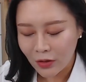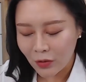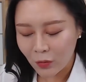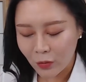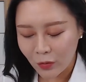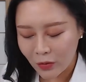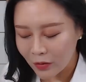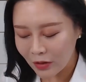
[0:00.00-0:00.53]

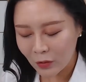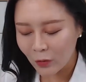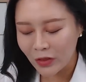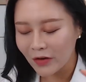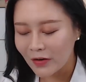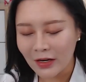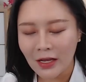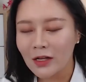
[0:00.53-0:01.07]

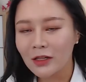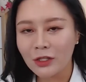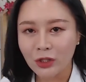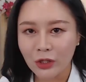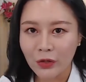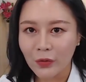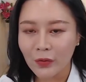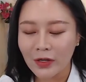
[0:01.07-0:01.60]
whether in English
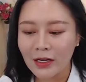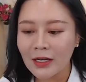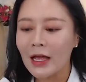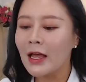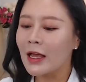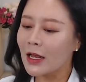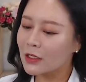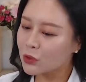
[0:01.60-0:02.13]
or Korean,
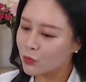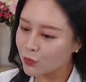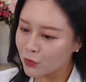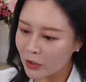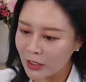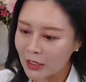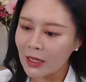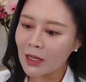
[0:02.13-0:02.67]
it's
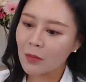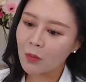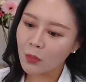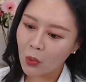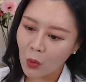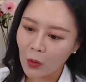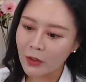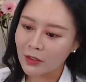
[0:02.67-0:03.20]
really
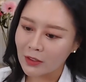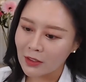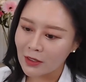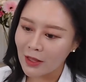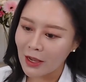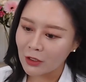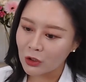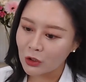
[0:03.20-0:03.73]
important
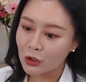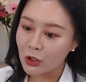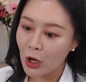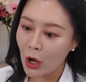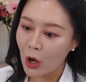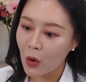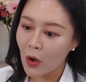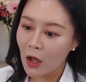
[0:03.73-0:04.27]
that you
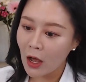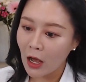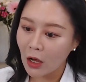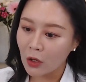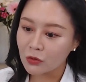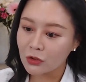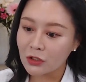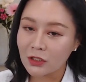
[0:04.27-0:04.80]
know
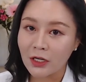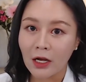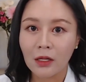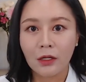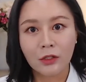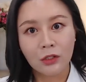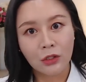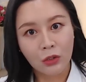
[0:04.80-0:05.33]
how to tell
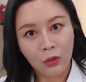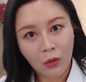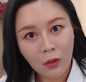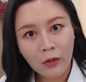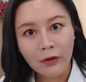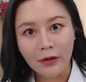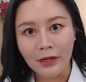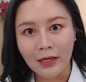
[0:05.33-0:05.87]
a
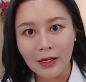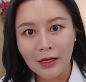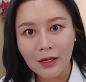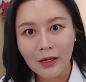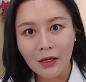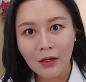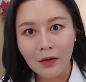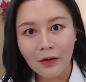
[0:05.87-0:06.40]
story.
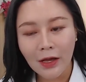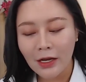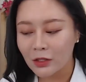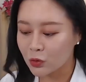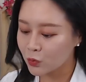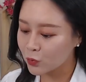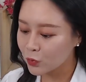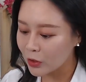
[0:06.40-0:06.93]
Okay,
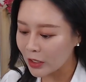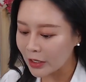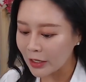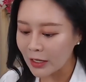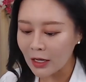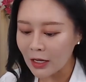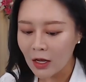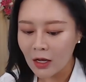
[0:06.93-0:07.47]
it's
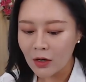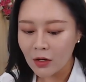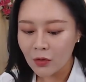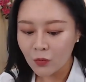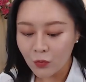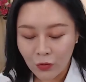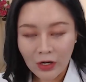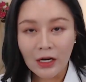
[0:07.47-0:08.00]
really,
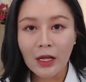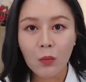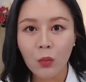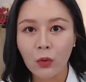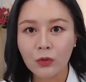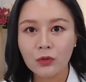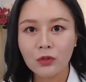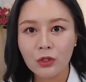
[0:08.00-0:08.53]
really
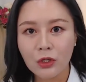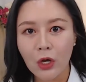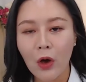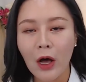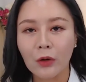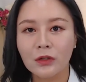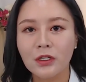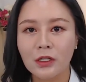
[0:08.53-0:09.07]
important to know
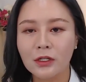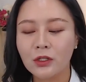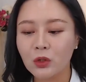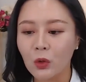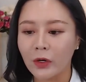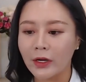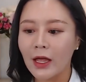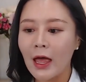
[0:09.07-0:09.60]
how to tell a
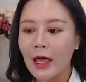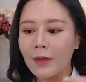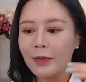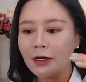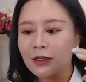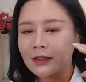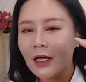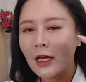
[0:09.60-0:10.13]
story
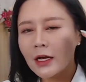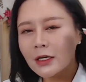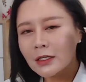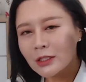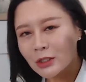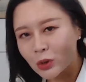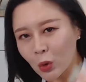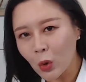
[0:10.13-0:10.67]
because
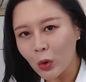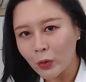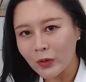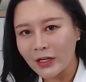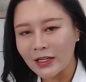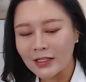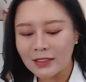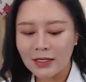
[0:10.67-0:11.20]

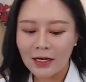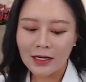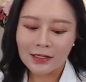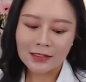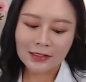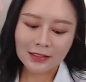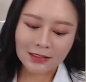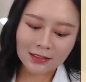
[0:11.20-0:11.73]
stories
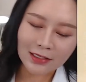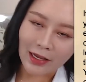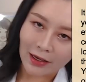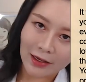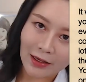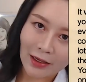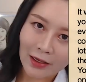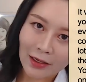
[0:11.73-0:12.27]

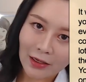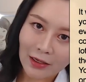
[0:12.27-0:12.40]
stick.